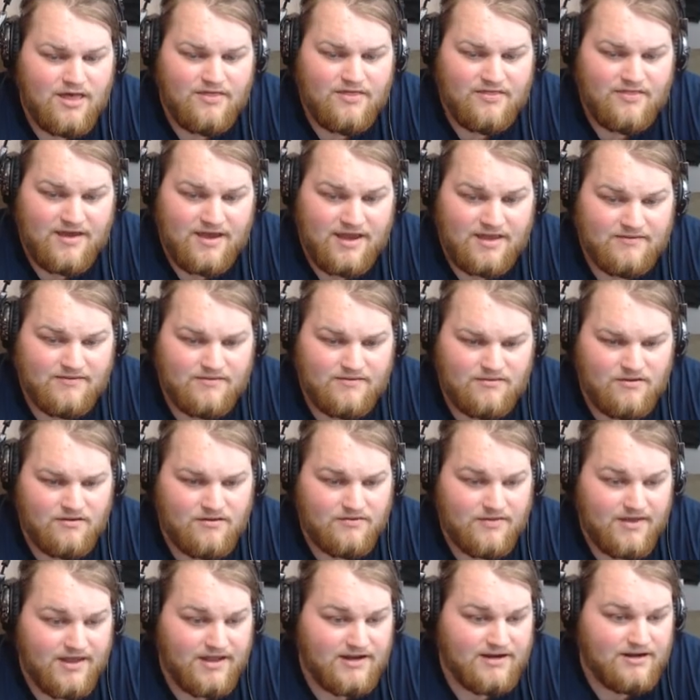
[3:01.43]
They
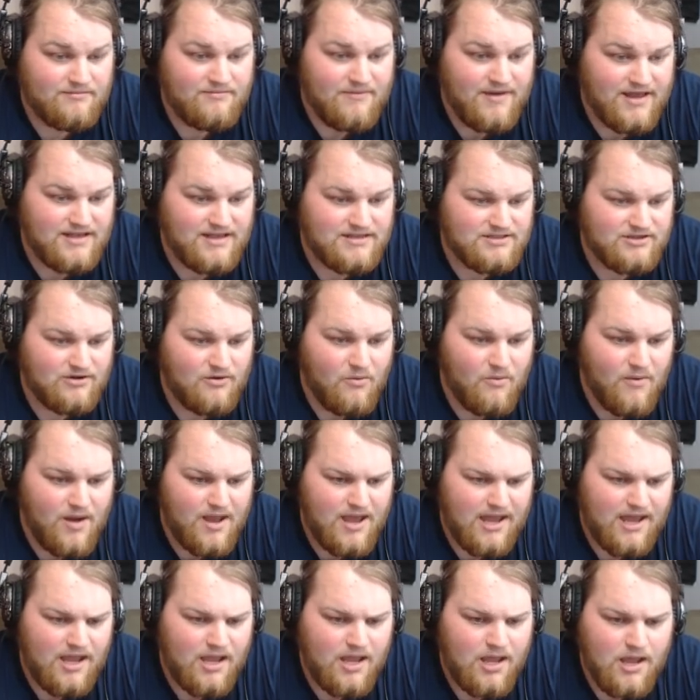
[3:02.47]
ended up passing
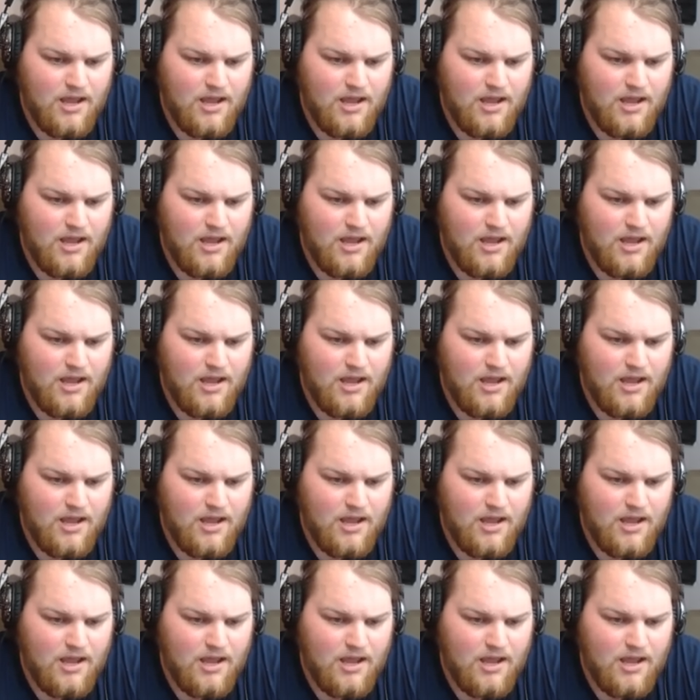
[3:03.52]
away,